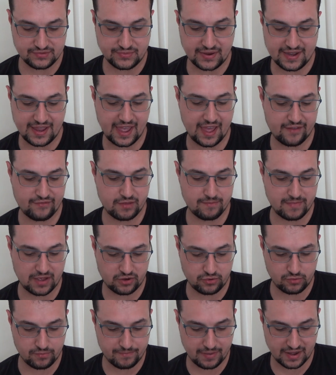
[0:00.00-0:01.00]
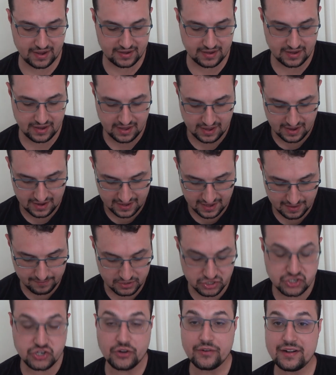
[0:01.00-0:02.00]
there's one heavy metal, but yeah,
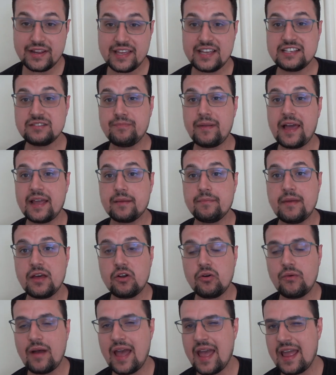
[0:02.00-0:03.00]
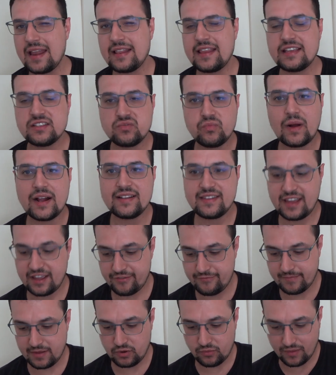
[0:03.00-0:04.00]
majority is black metal, and there's one
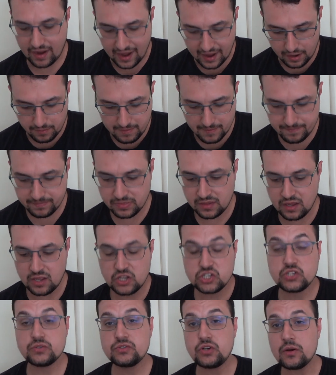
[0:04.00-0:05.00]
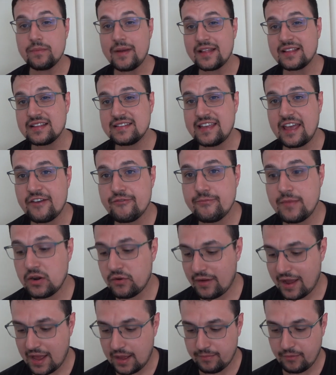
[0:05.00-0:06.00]
death metal album. So we'll talk about the death
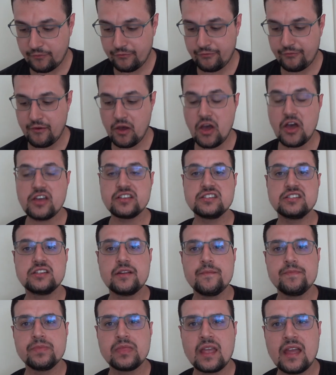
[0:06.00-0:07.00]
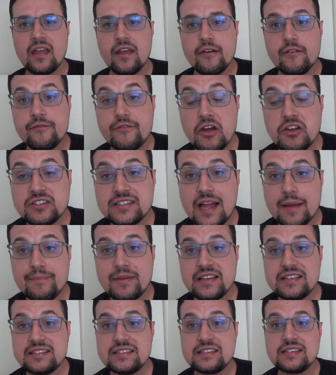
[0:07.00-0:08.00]
metal album first. First
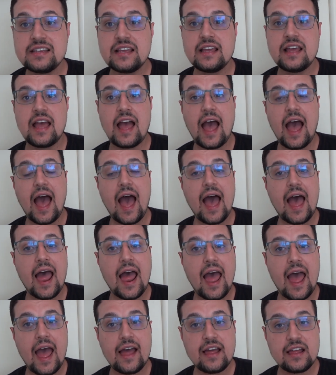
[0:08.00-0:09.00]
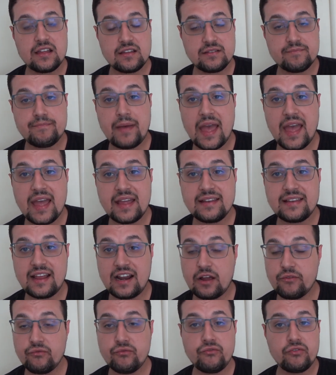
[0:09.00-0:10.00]
up is a band
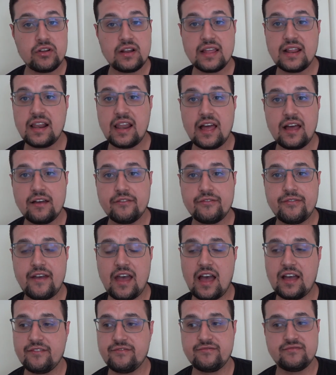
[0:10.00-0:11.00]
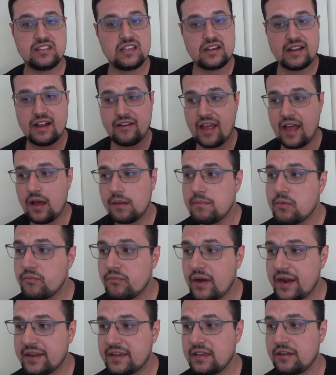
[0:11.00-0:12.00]
that I really love. I did an
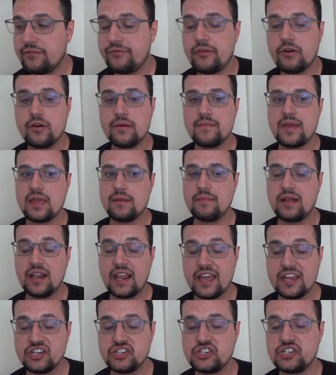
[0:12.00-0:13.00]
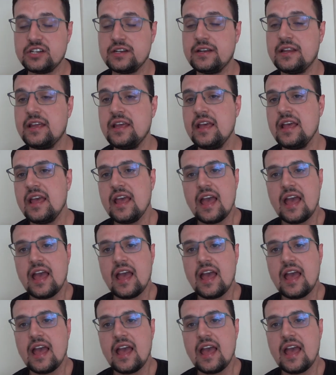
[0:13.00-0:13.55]
album ranking for them, Immolation,